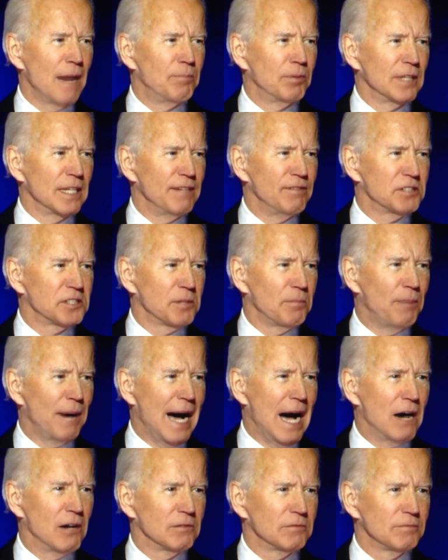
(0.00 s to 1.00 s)
I believe, is
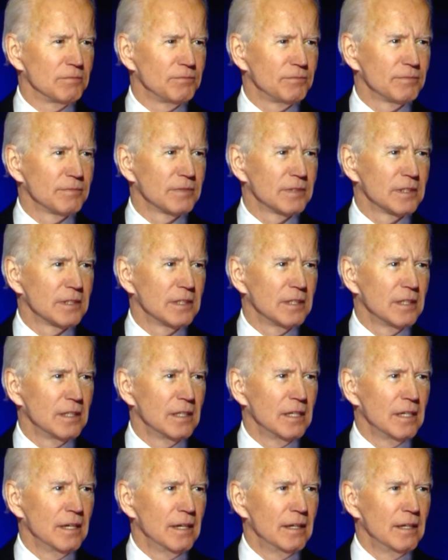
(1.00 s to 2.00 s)
about.
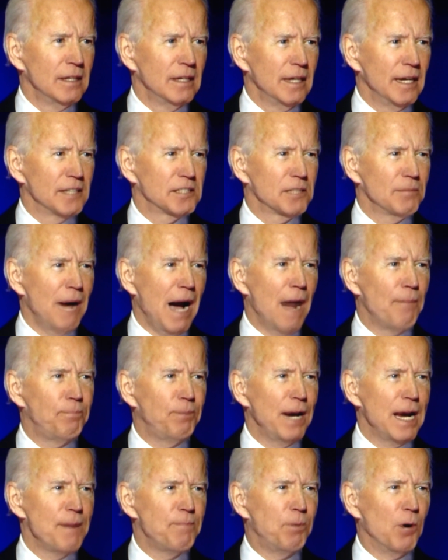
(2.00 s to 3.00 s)
It's
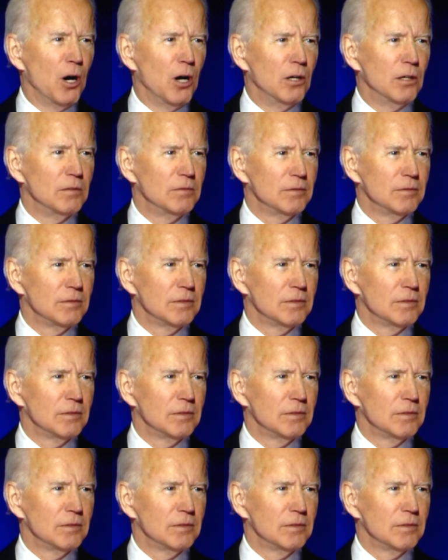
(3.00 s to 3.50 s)
about people.